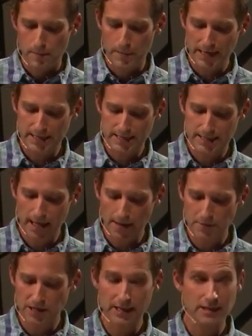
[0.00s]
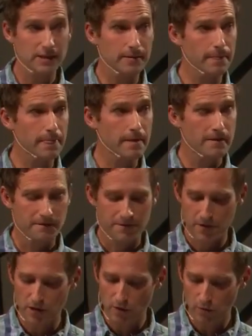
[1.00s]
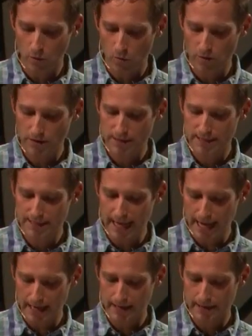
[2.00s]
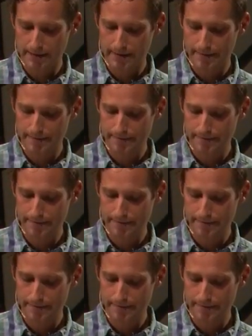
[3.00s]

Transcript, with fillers: Be subject for the Lord's sake